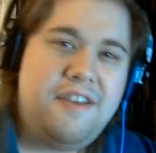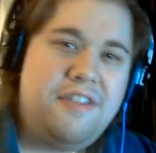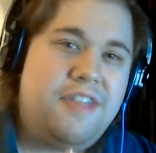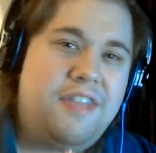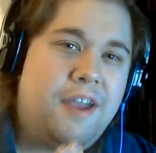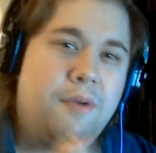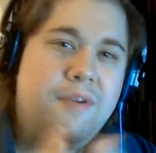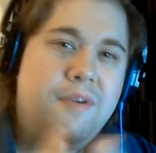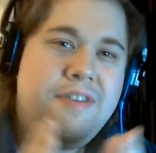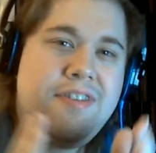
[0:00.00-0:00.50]

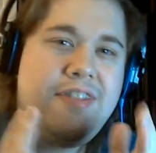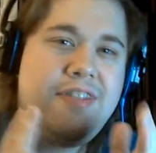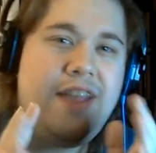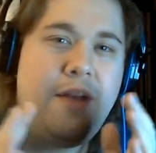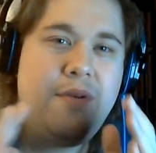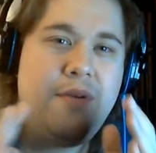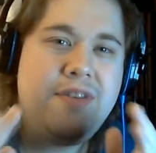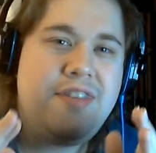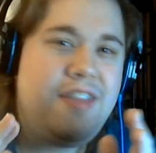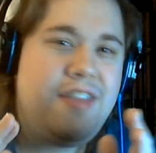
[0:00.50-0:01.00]
There was
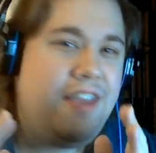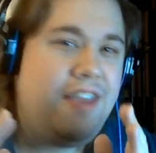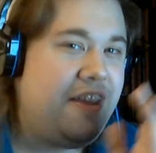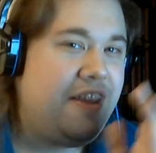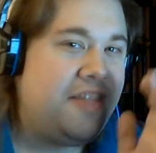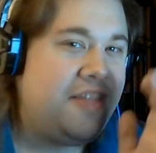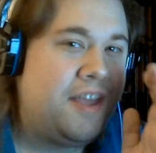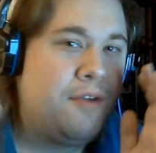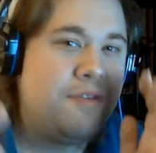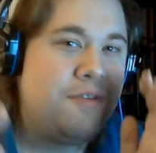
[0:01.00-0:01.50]

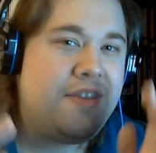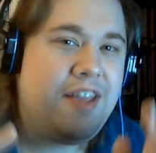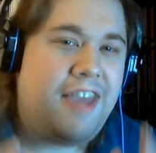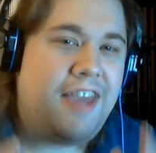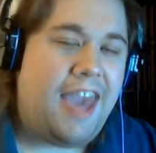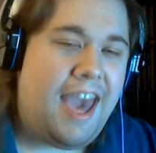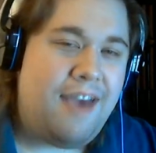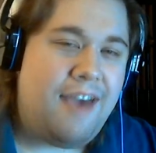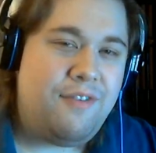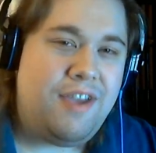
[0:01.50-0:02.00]
the
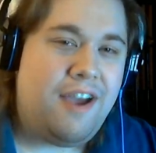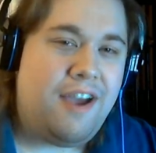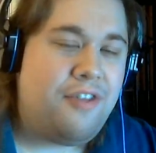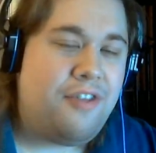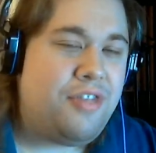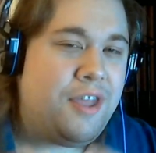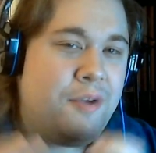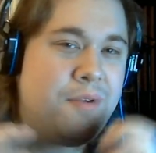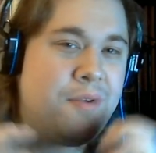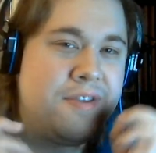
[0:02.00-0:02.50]

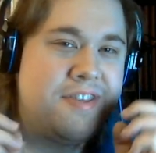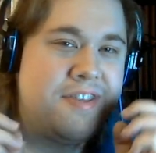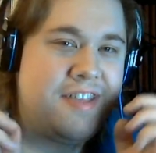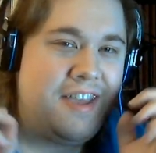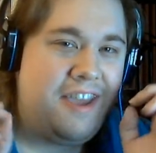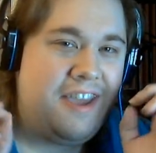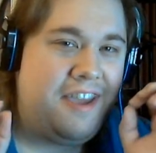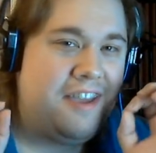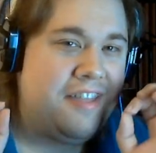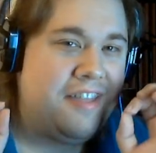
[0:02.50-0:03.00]
caveat. There was
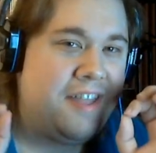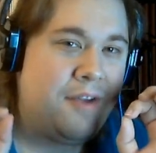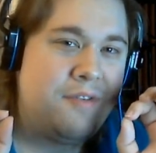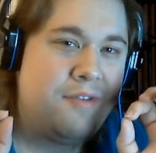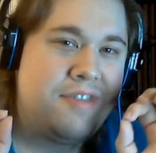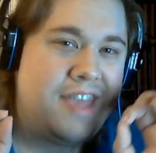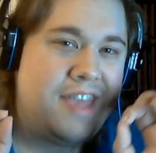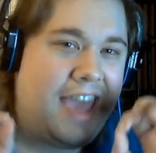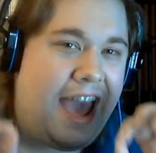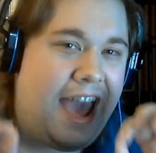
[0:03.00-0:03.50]

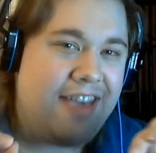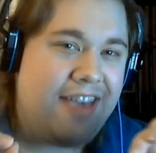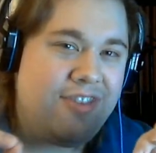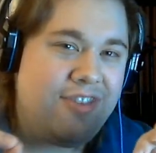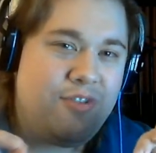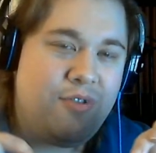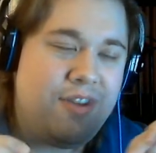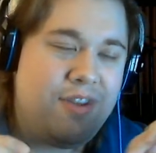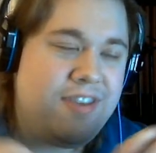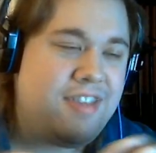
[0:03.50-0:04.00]
the
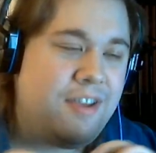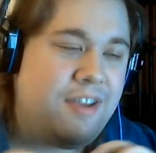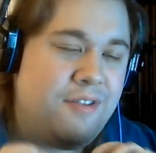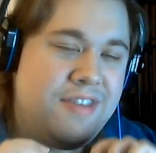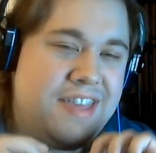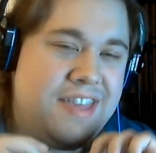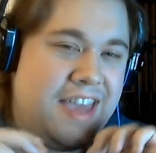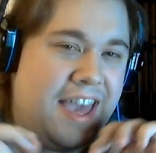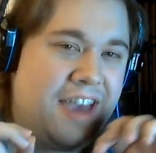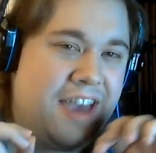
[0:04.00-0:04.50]
asterisk. There
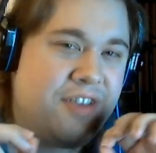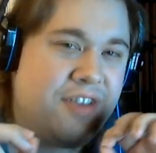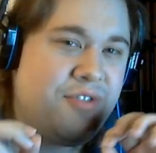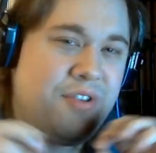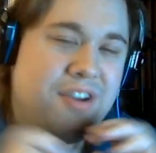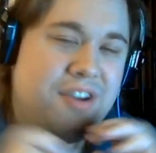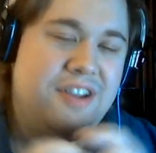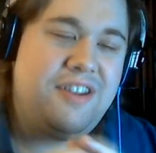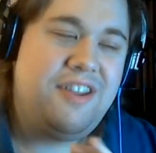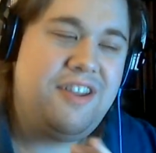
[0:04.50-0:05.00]
was the
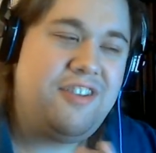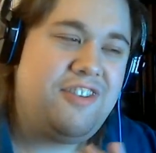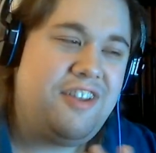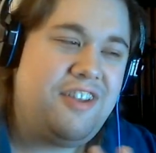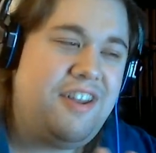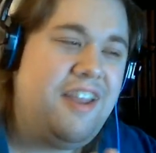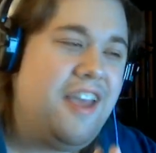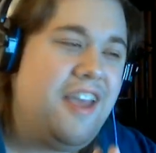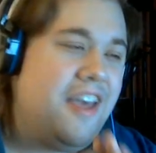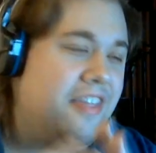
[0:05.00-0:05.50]
extra
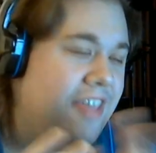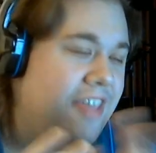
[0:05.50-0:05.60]
condition.